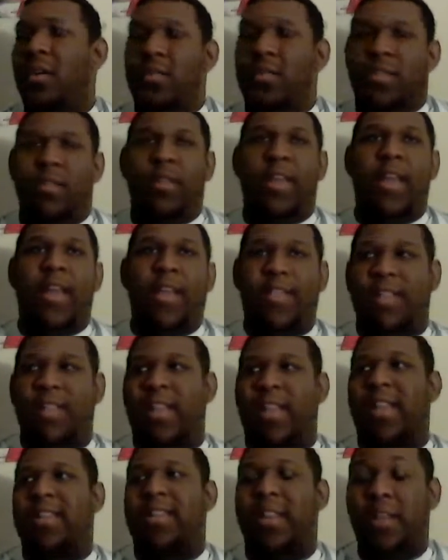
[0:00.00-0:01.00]
So he has to
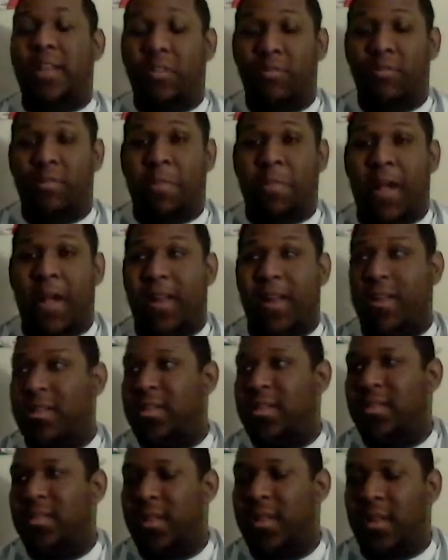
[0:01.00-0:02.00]
get to the Duel
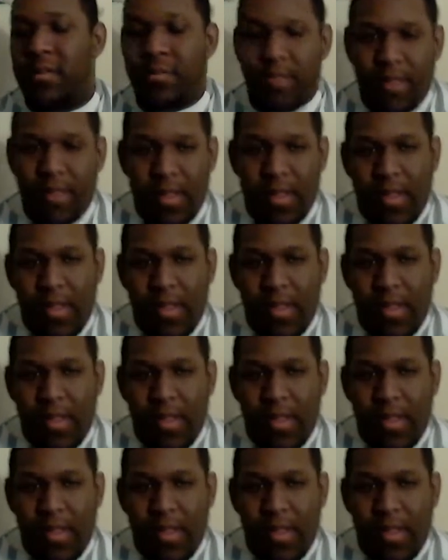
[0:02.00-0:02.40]
Palace, you know.